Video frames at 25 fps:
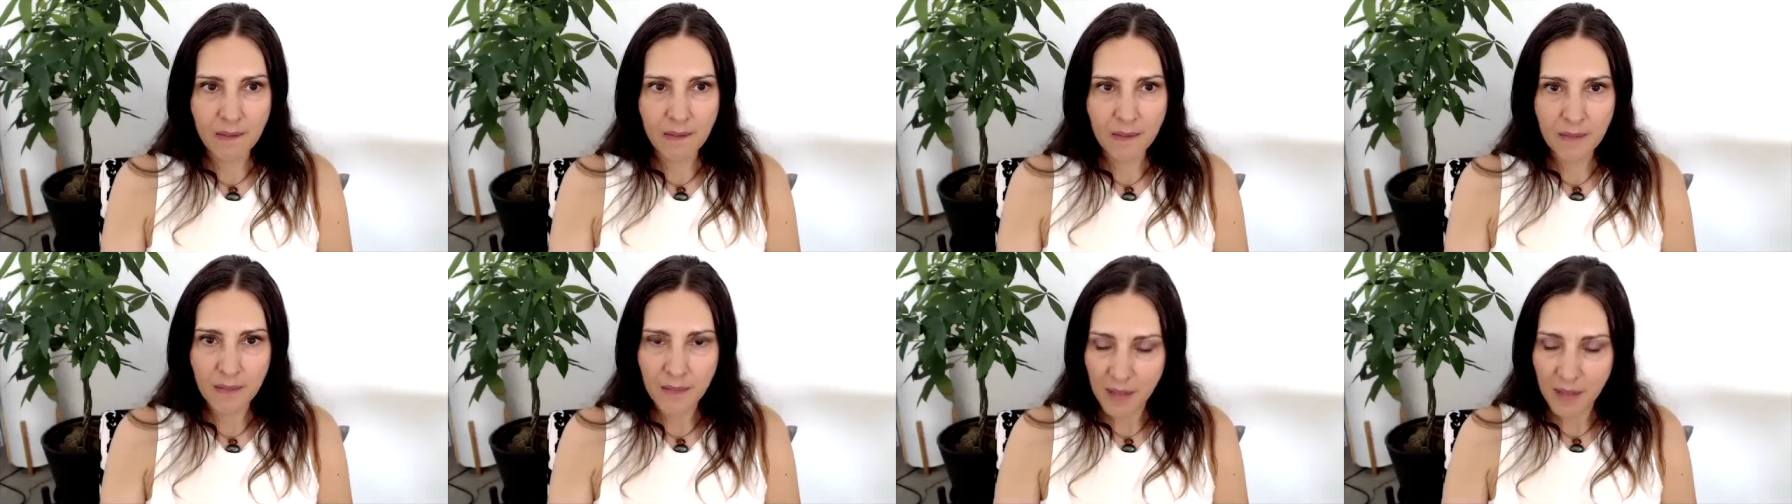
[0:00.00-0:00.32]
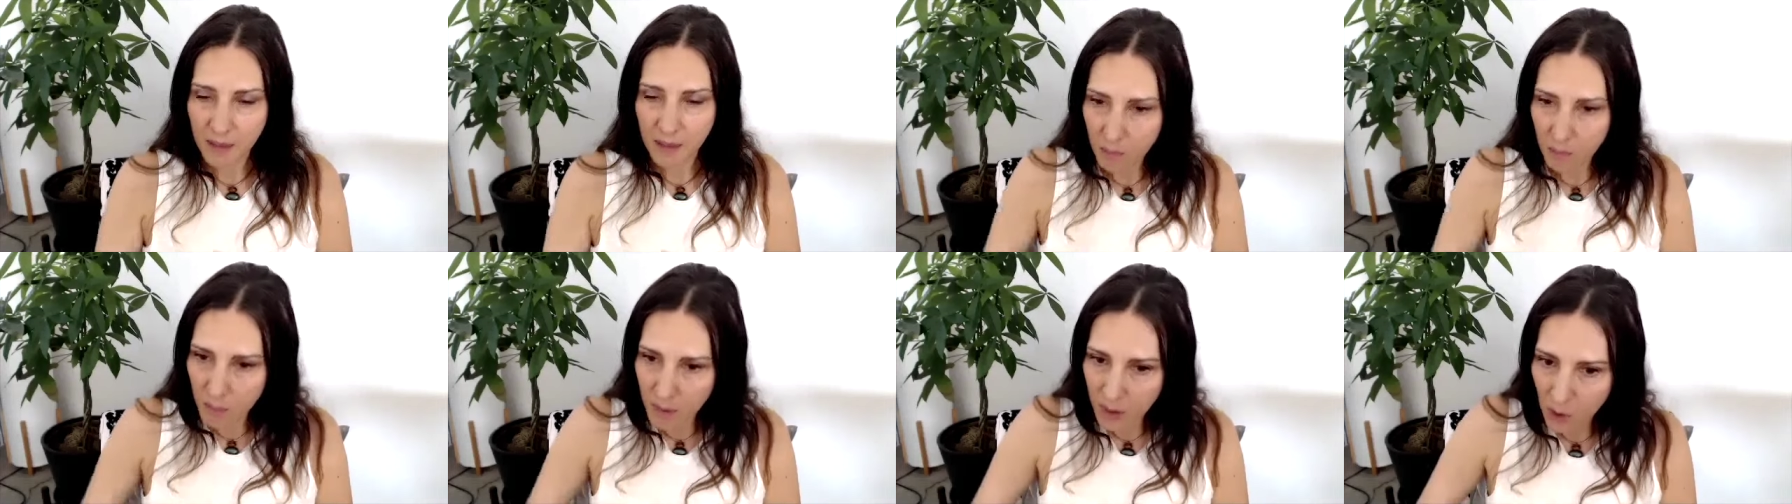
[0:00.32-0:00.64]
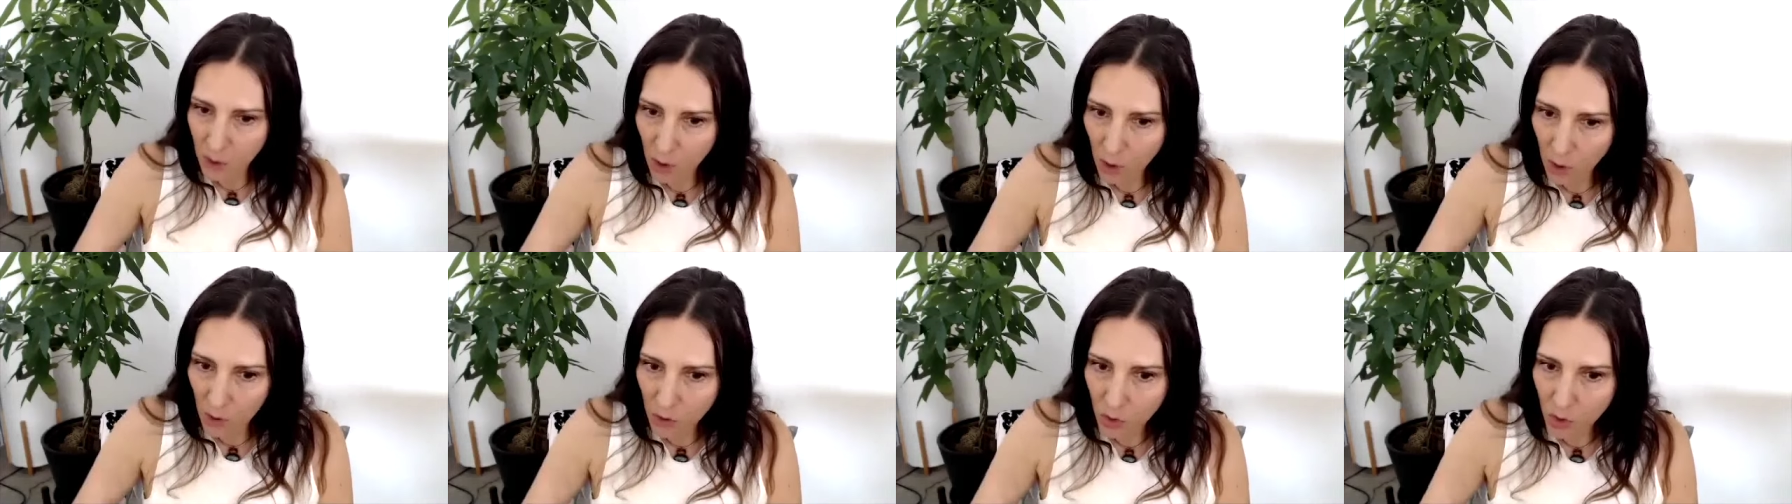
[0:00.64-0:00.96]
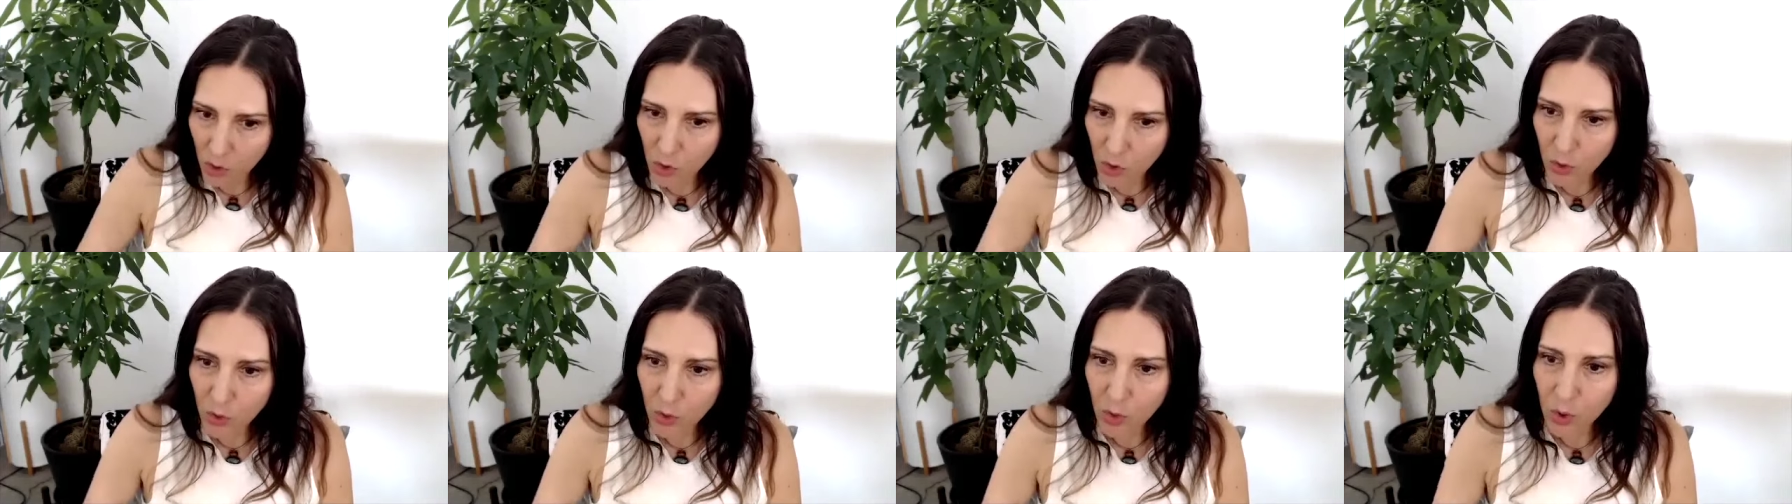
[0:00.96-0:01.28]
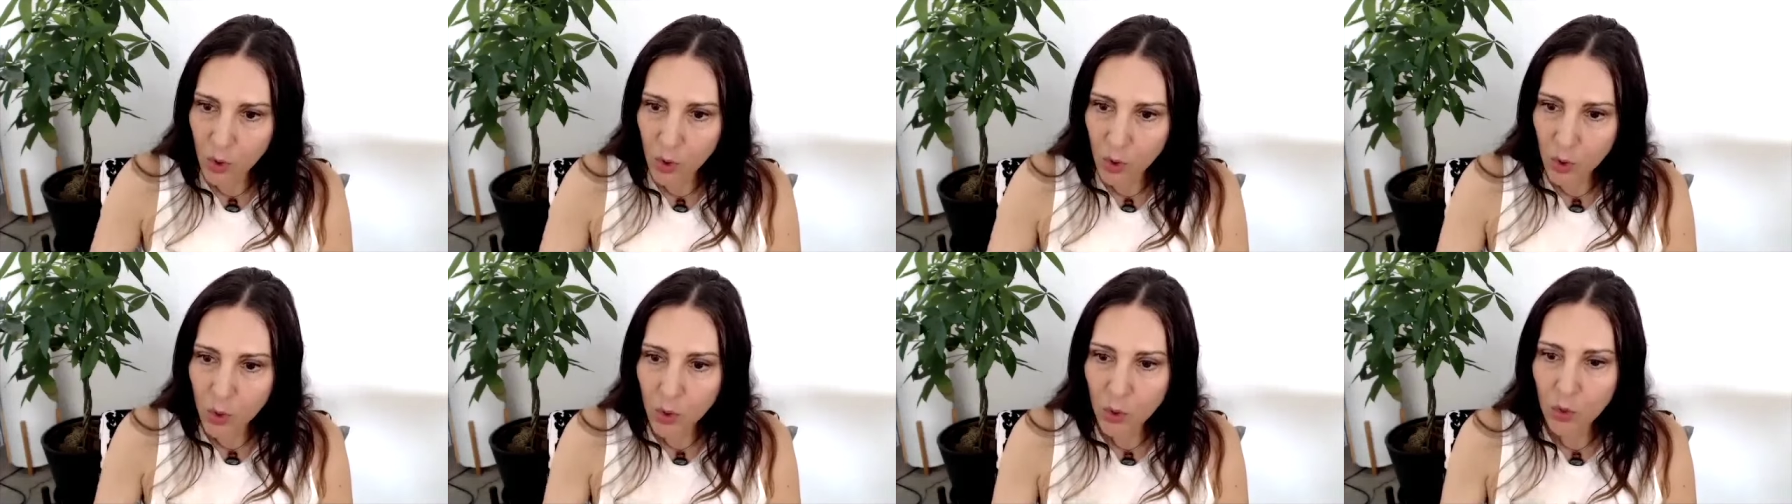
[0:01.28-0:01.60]
there can be no
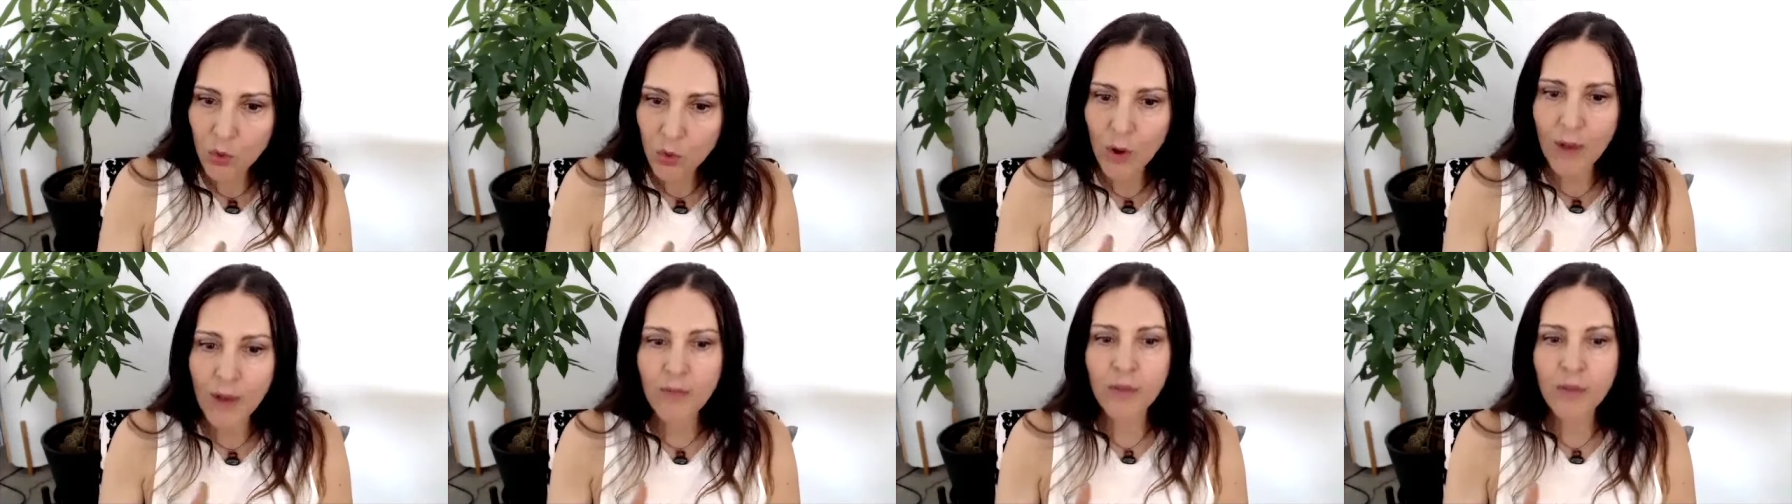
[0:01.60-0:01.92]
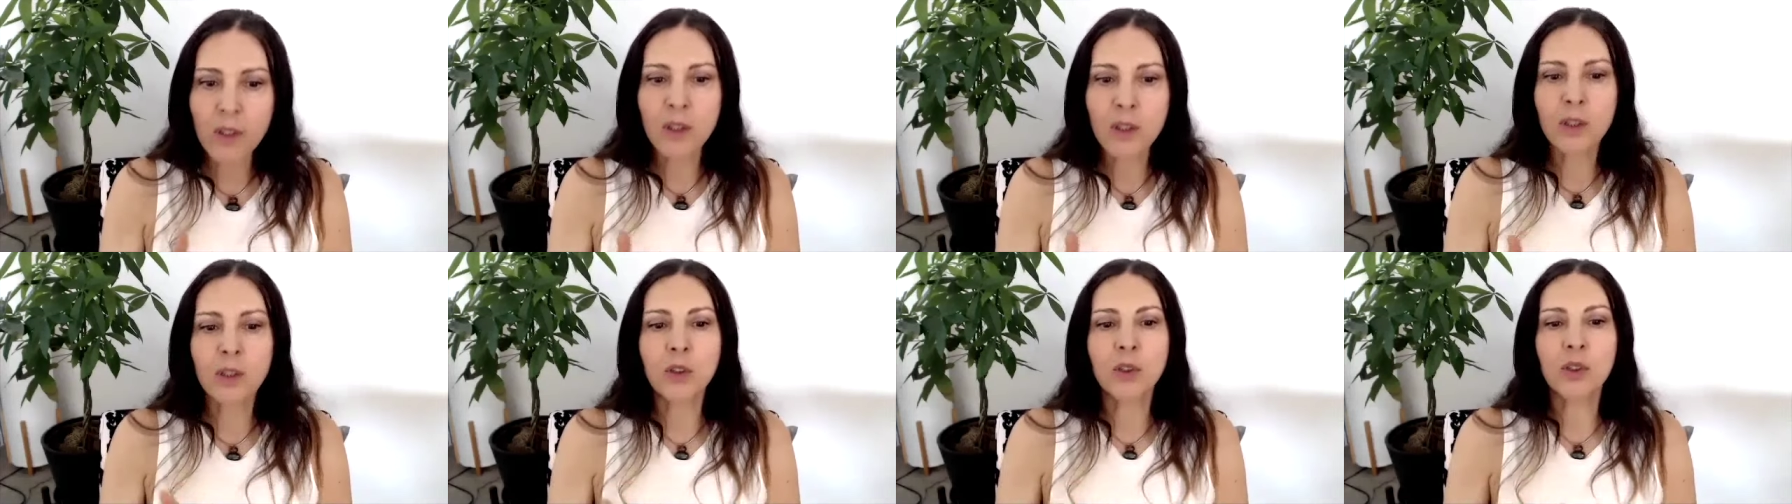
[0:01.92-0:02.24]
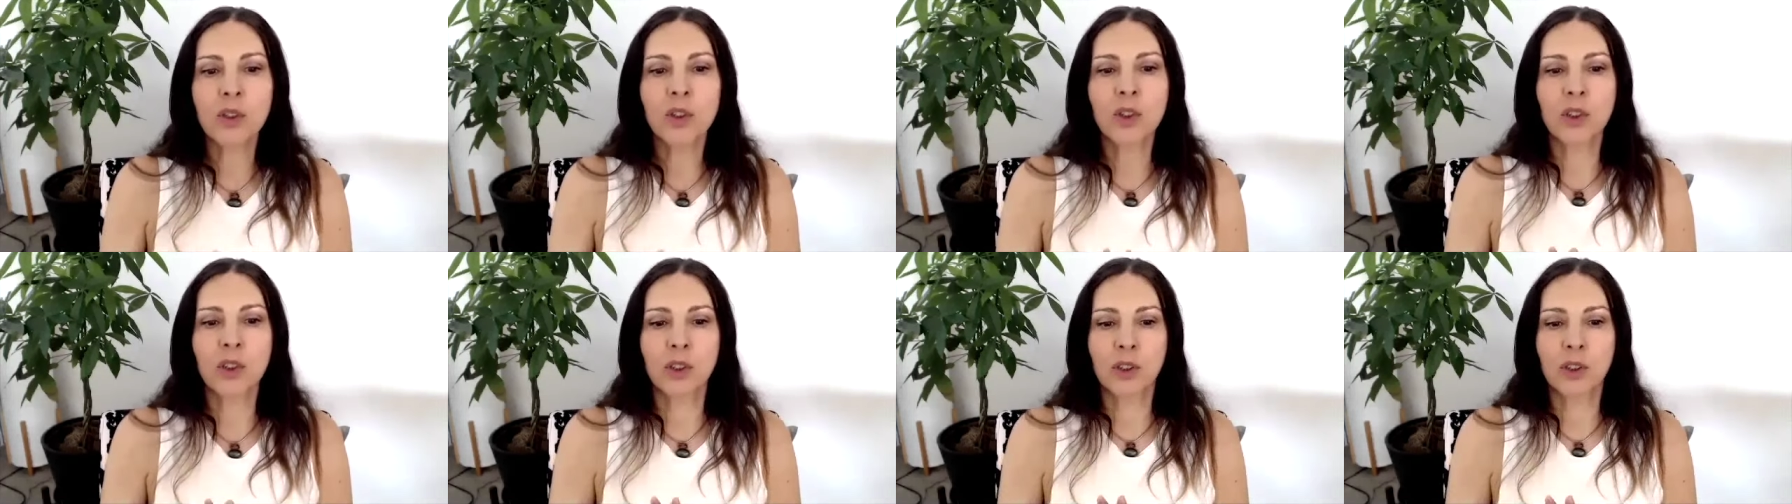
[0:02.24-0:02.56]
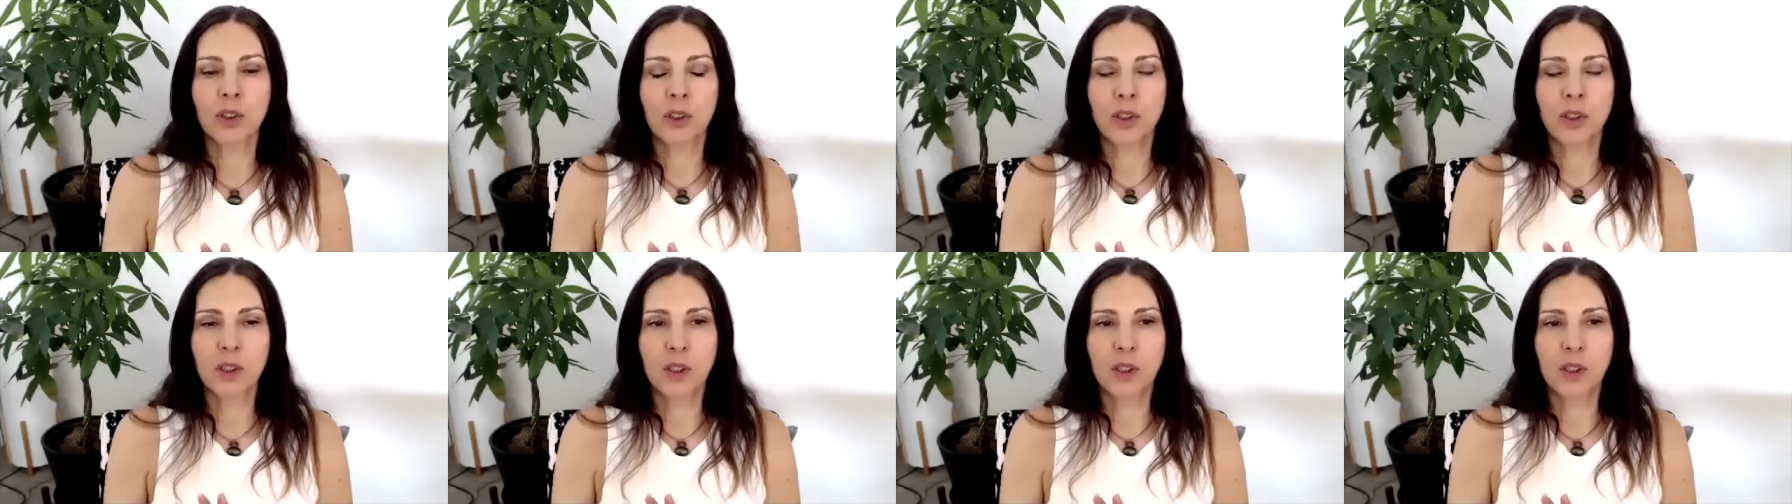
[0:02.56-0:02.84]
true revolution